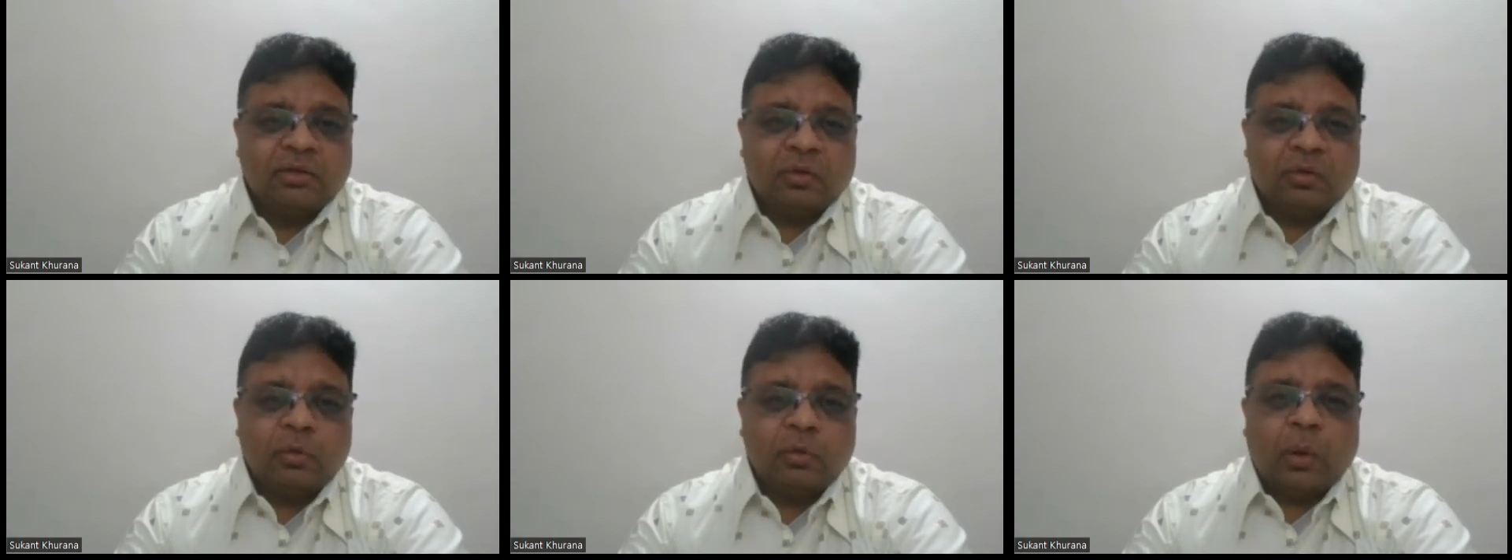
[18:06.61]

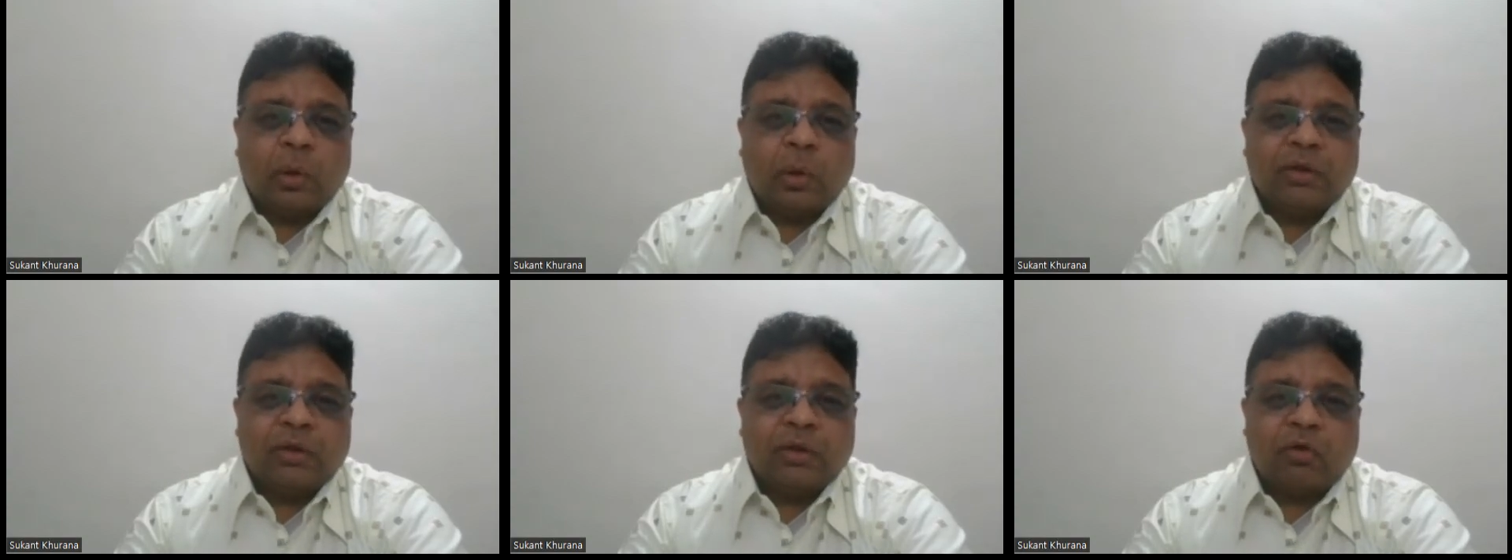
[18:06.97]
who
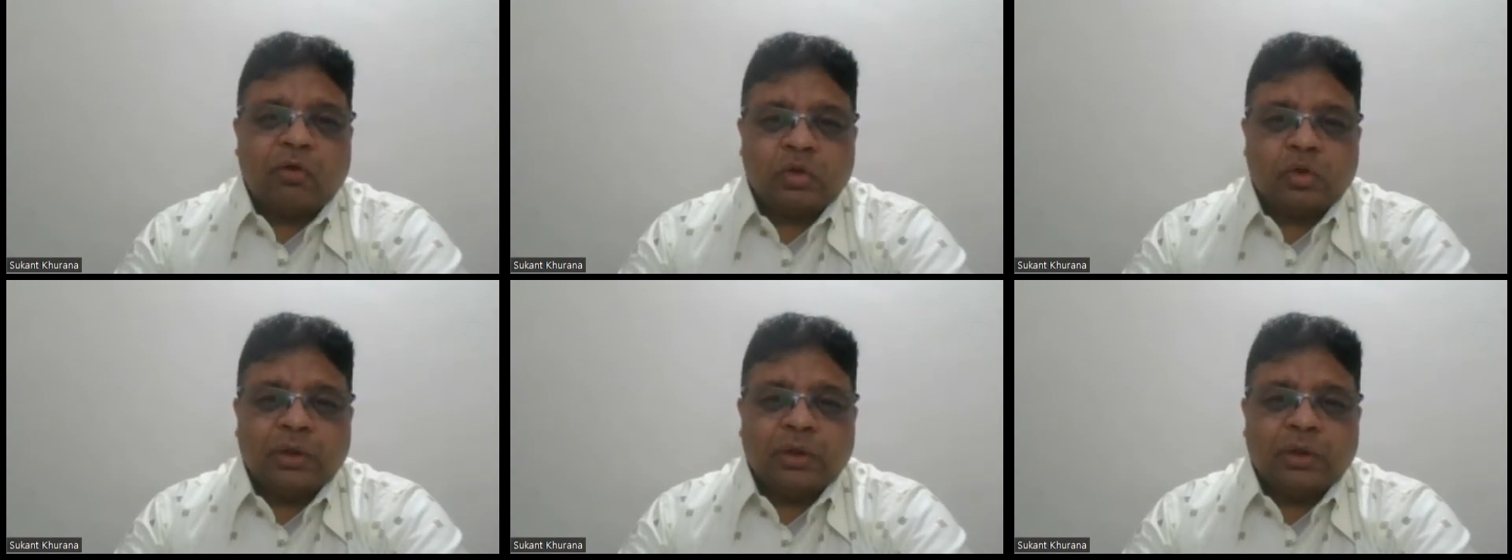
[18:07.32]
I
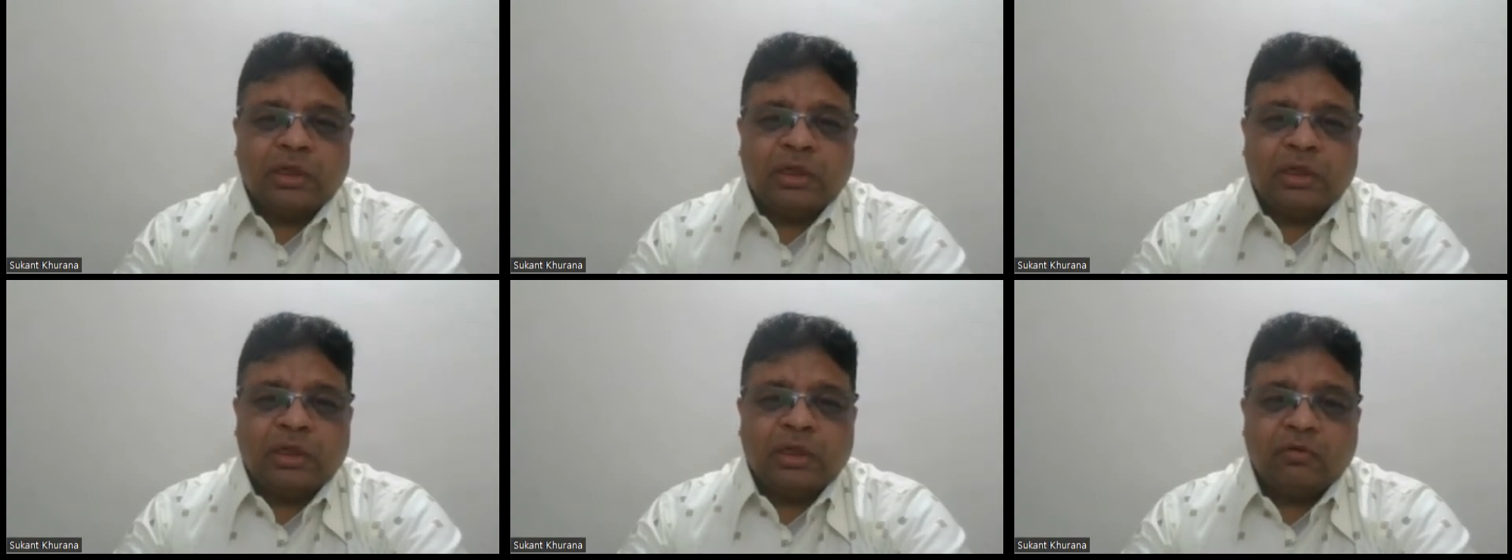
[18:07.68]

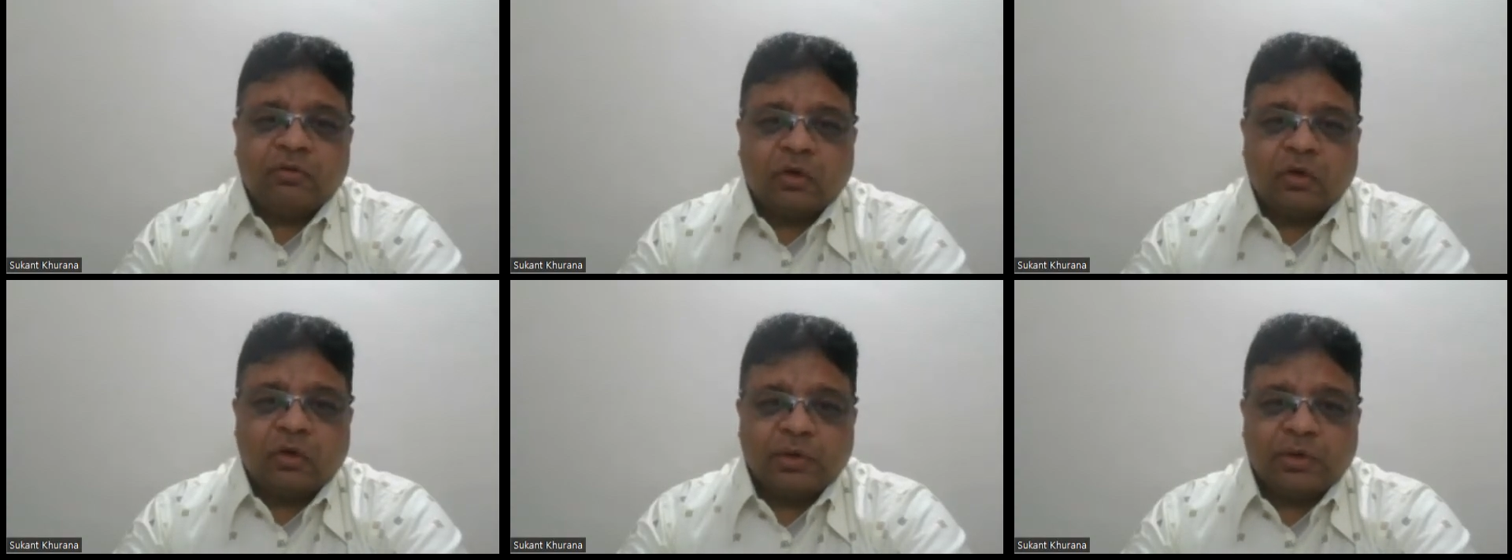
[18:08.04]
fortunately or
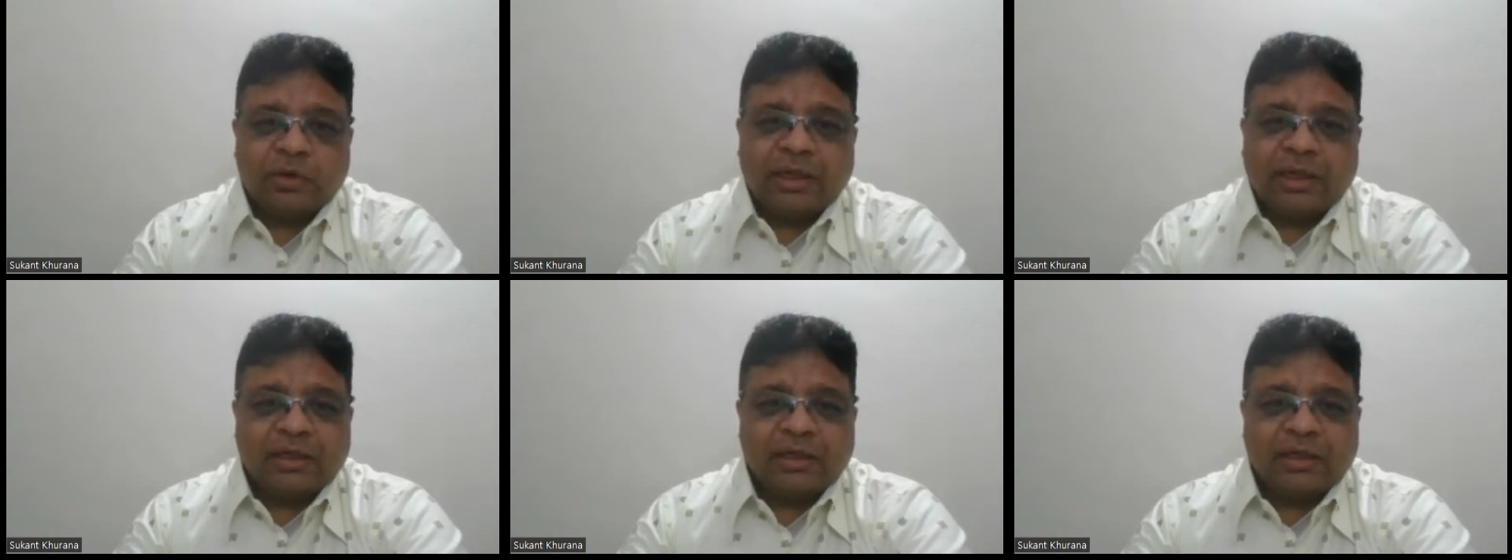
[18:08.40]

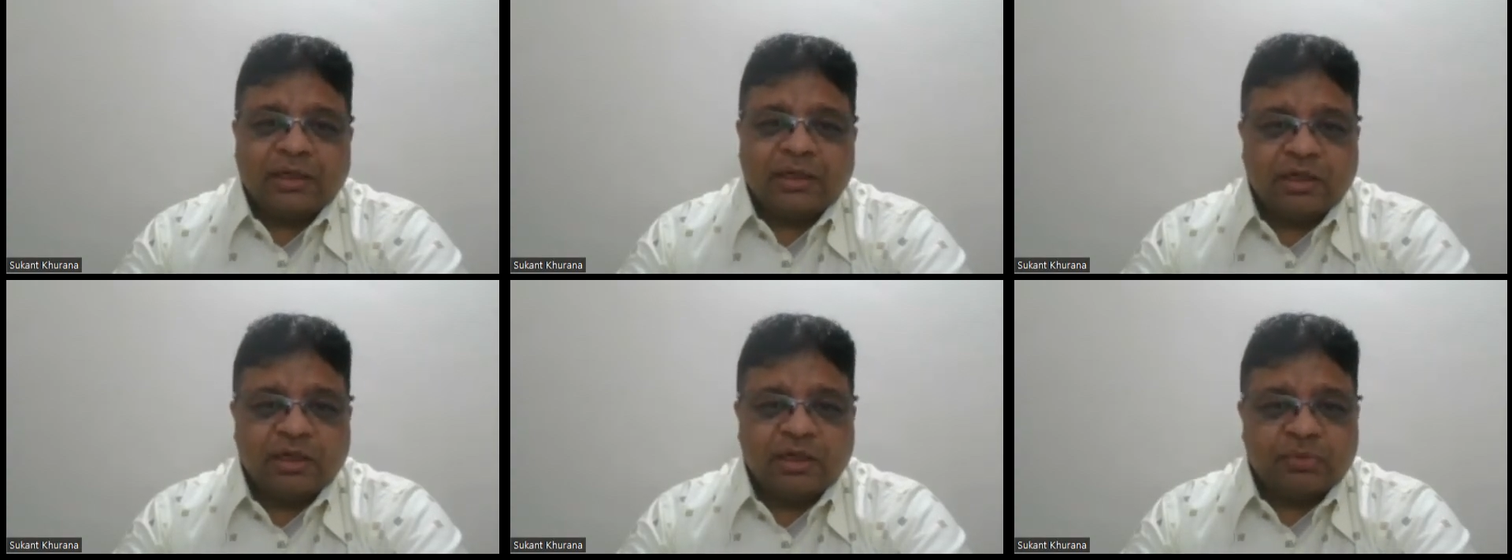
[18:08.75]
unfortunately
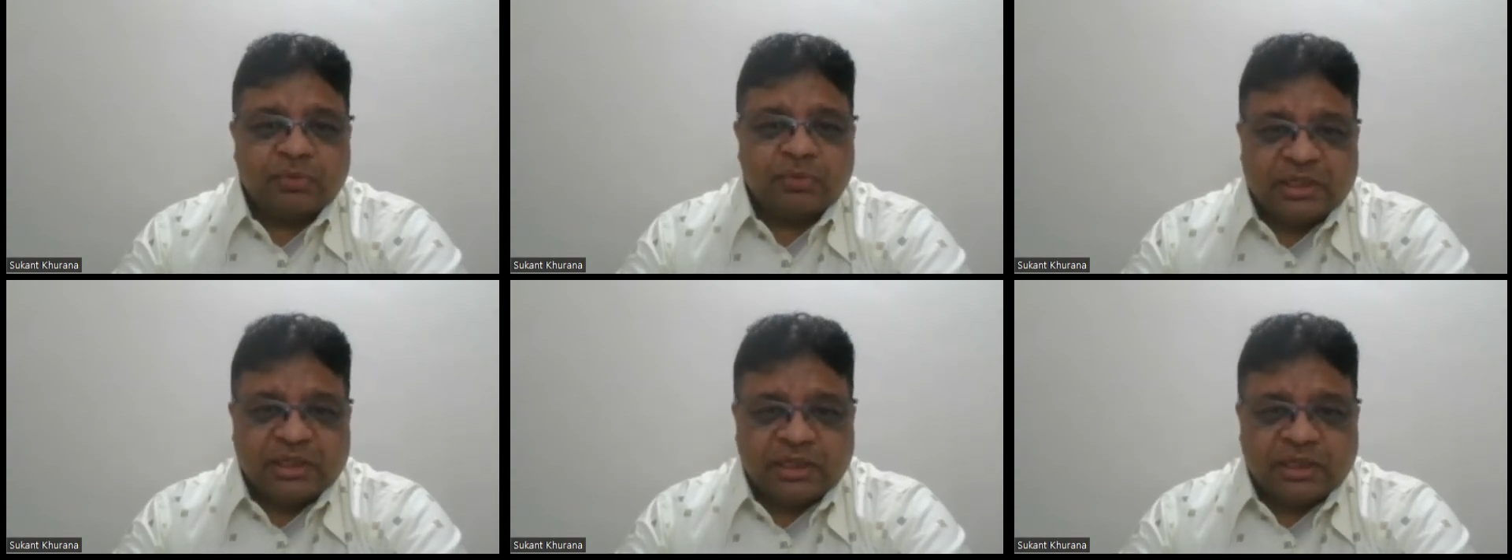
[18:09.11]
share
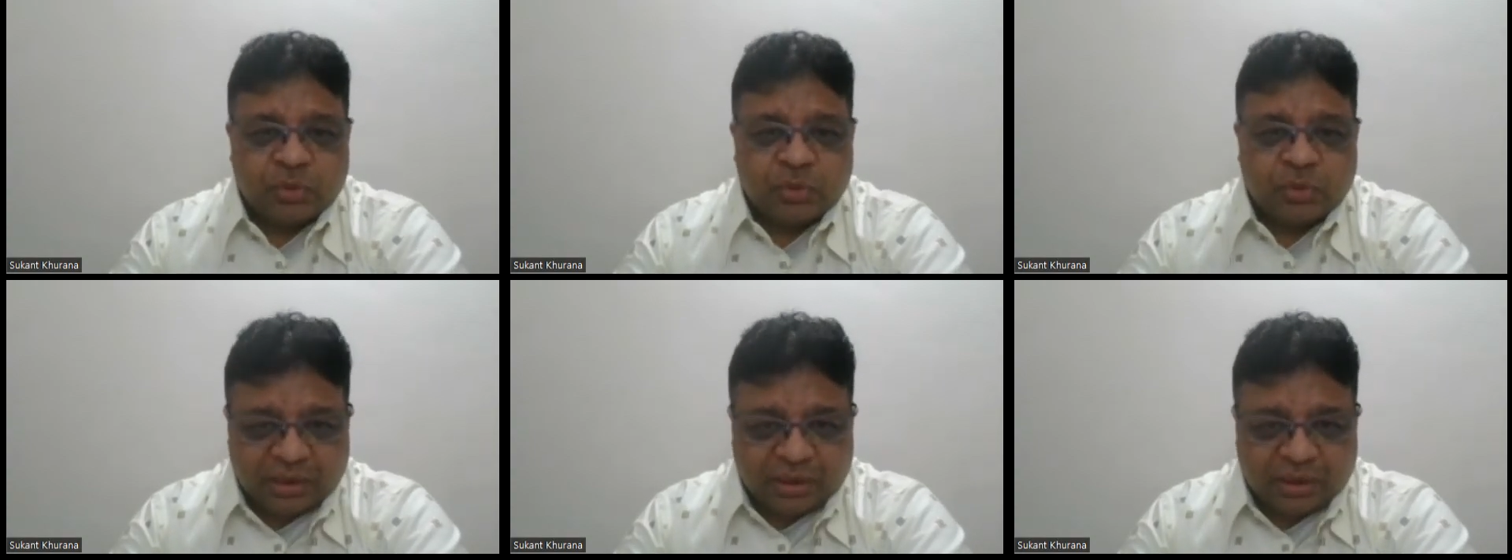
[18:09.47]

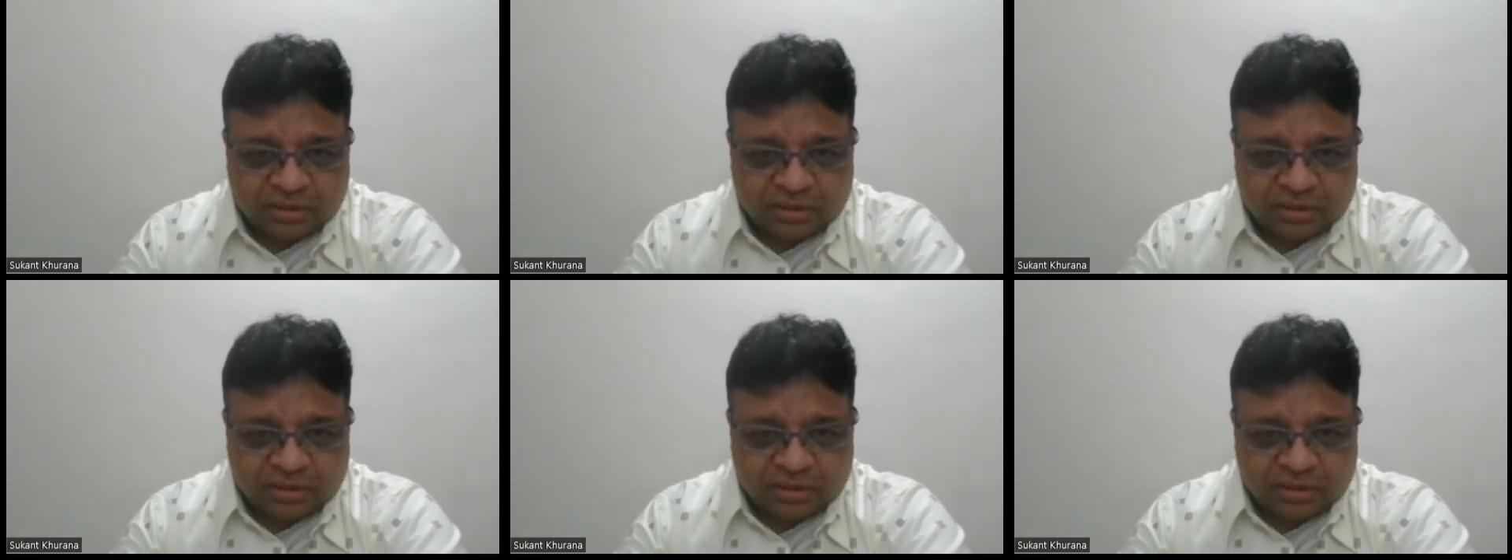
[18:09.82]
species with.